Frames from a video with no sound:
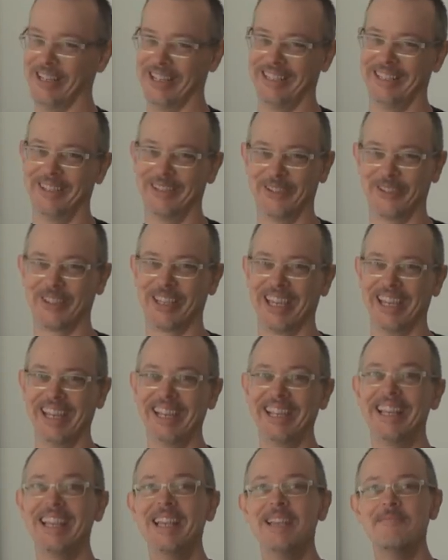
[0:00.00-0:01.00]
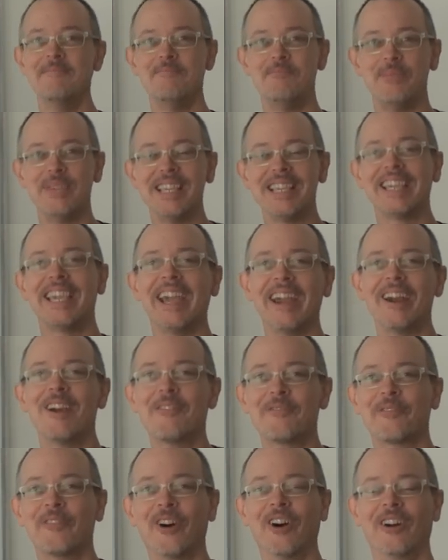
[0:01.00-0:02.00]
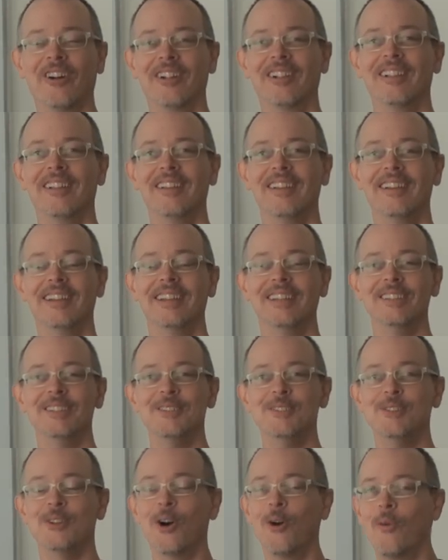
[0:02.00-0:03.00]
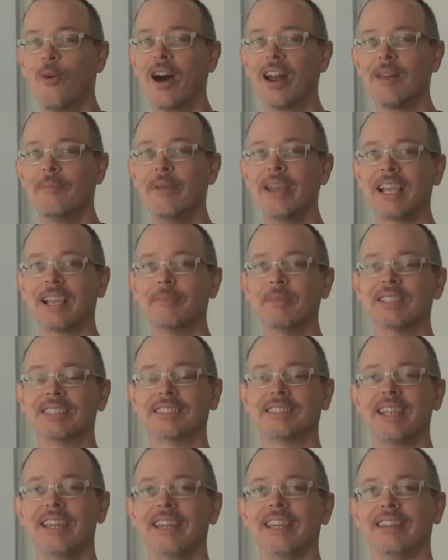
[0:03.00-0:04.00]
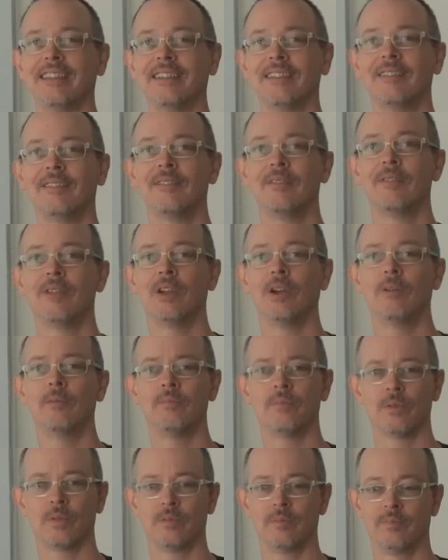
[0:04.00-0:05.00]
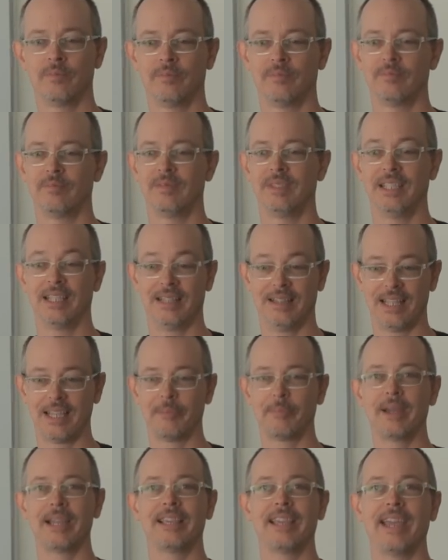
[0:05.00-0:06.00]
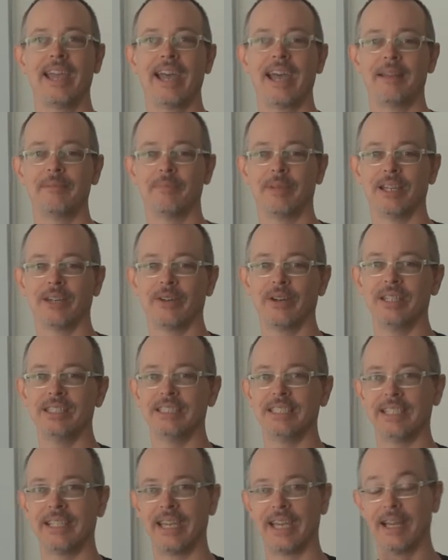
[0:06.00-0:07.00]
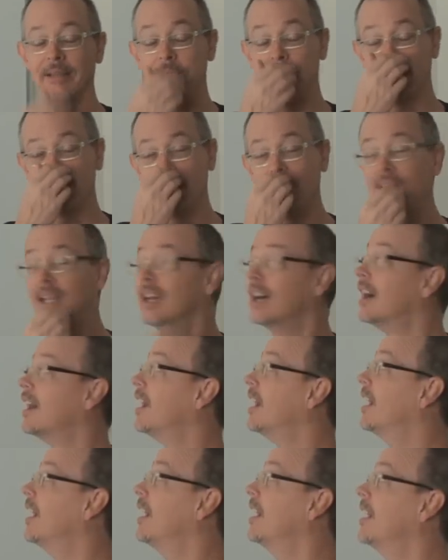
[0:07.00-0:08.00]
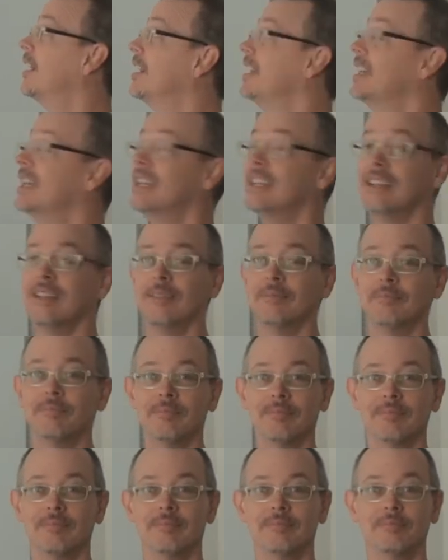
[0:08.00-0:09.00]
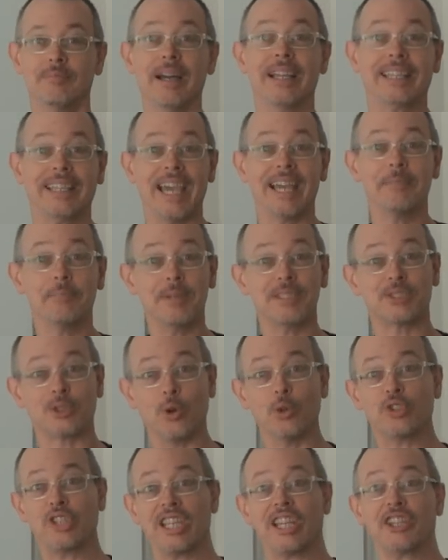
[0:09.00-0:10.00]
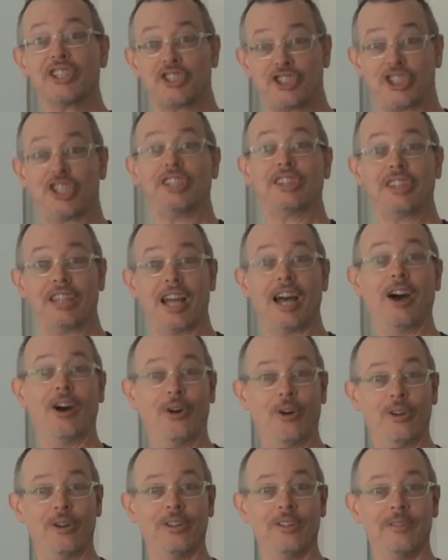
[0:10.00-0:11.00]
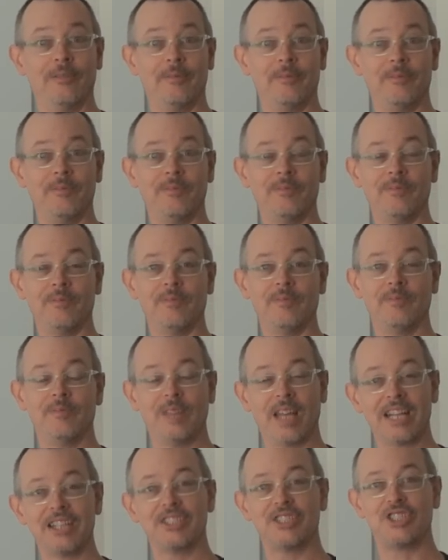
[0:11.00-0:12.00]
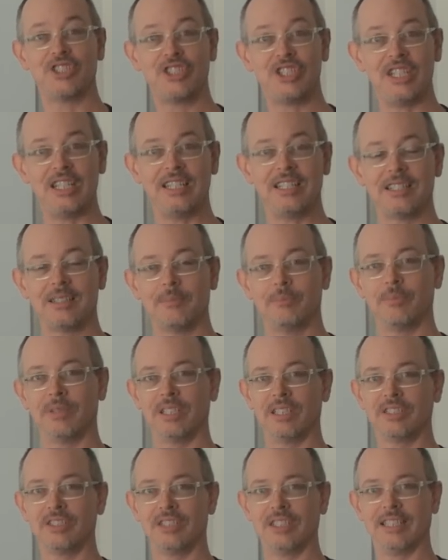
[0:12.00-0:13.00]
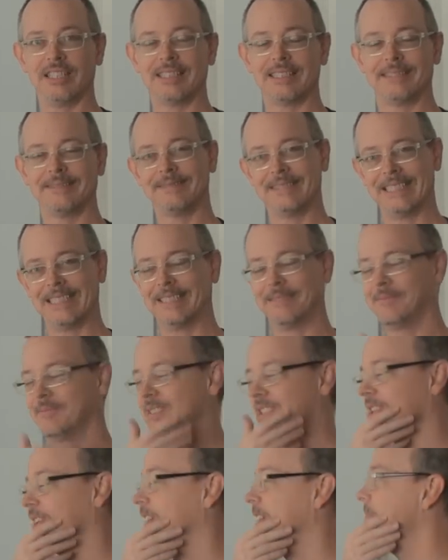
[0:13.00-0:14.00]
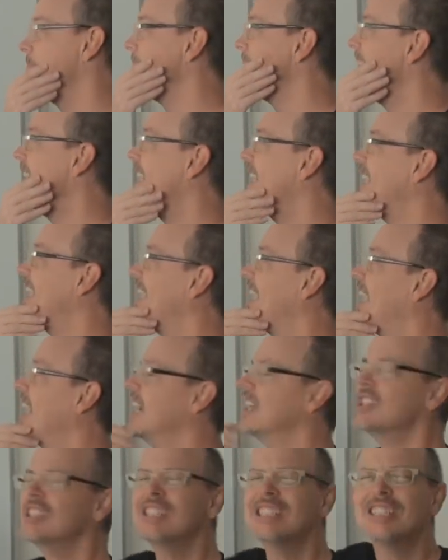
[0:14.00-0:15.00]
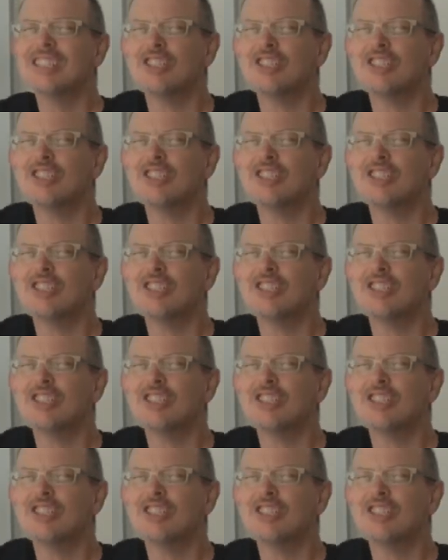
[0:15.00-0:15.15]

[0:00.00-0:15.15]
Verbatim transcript: one, okay? Be careful. You don't want to make a mistake. Yeah, like my cat, my crazy cat. Uh, my cat must go take a shit now. Not a sheet, but a shit. Yeah, sorry. Uh,